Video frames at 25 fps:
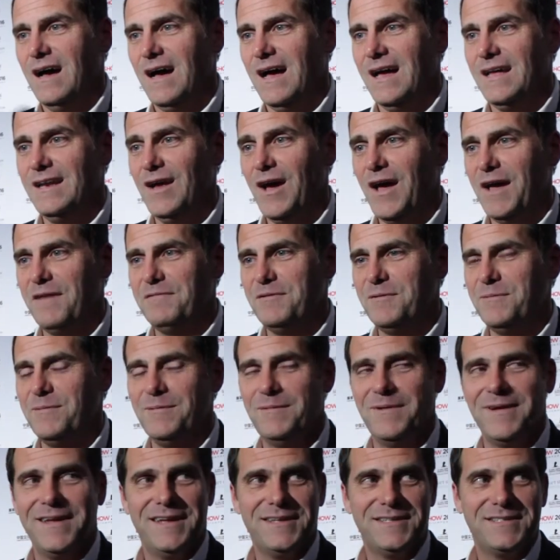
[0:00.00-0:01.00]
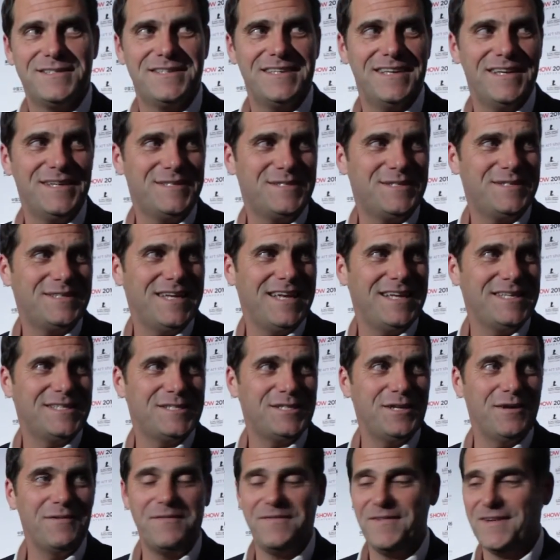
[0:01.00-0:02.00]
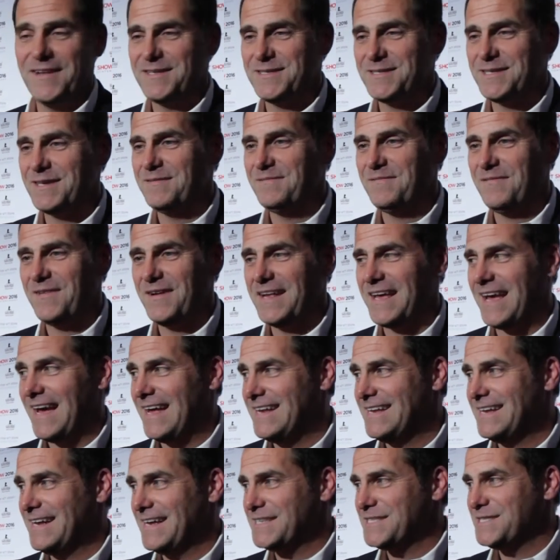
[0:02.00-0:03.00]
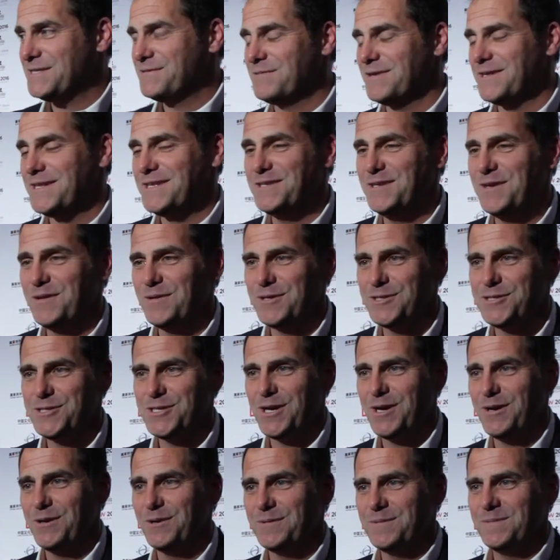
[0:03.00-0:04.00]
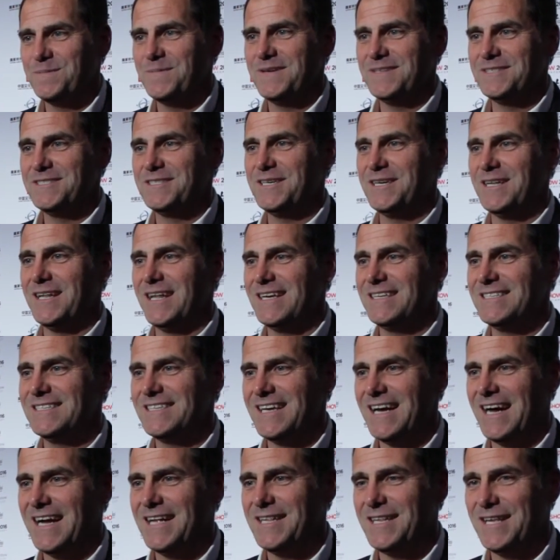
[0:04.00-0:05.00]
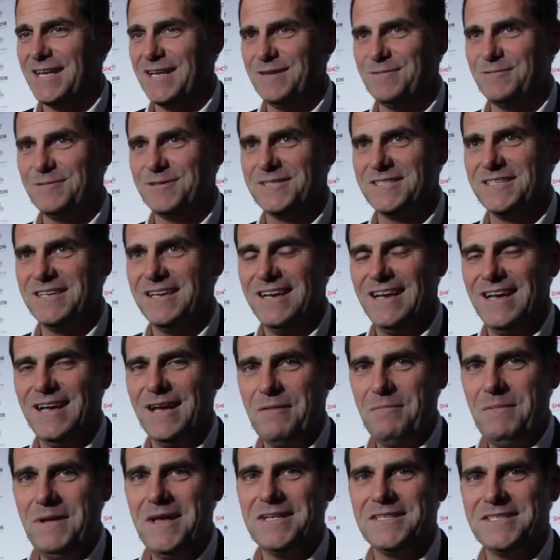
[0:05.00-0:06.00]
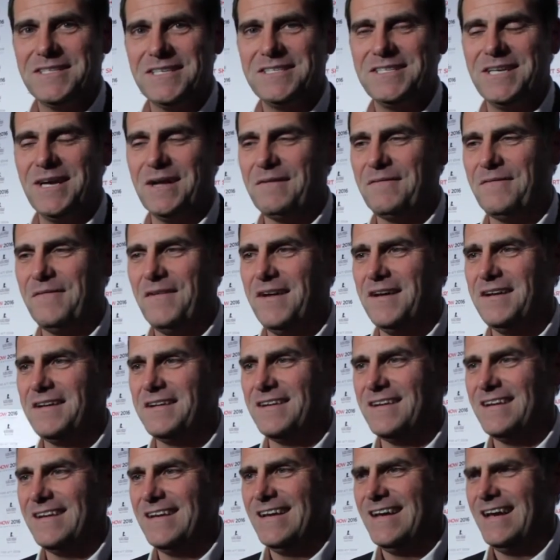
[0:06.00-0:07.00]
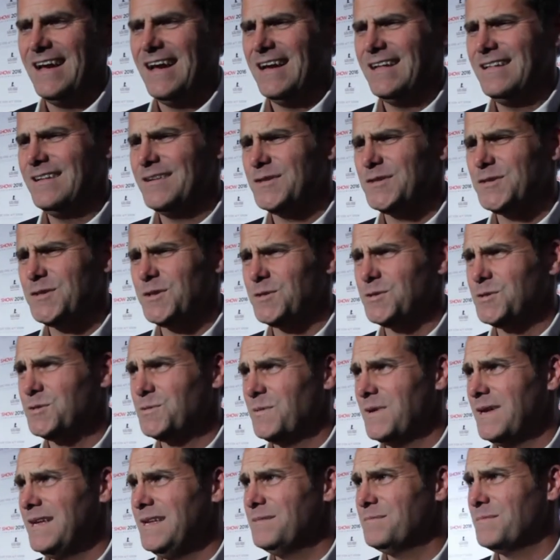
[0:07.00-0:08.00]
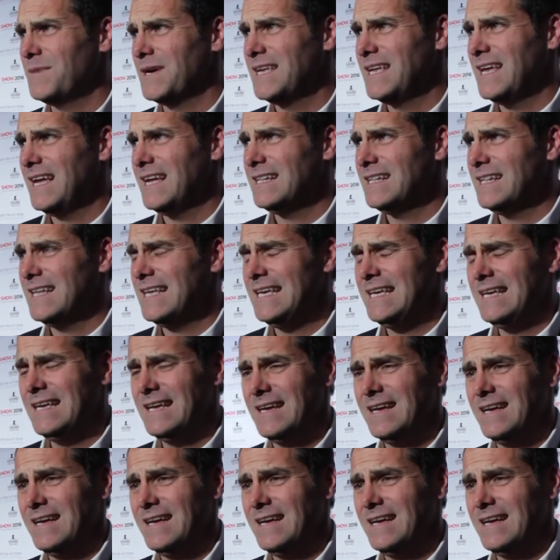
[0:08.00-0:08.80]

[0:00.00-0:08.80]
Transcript: I know. Have you been? It's it's it's so it's uh, funny. I didn't actually really know the show until I got, and it was. I mean, it's a ton of fun, and they're so sweet. And McKinley,